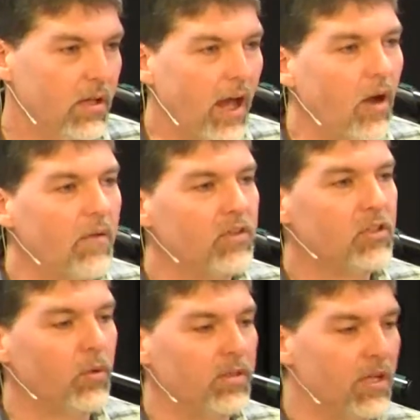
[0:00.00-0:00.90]
I don't have a
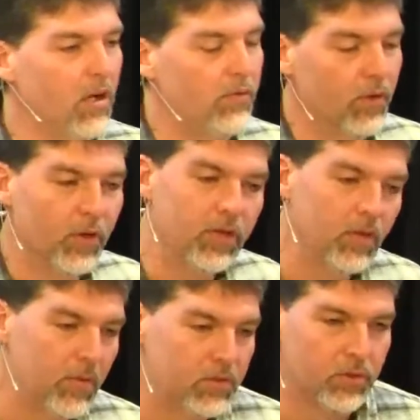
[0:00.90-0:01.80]
choice how I feel. No, you
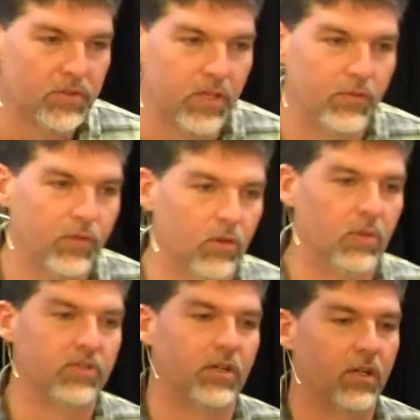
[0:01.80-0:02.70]
don't have a choice how you feel
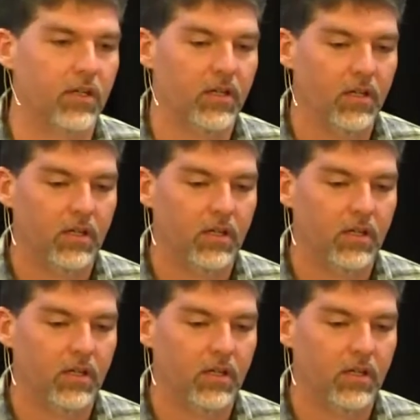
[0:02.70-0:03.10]
necessarily.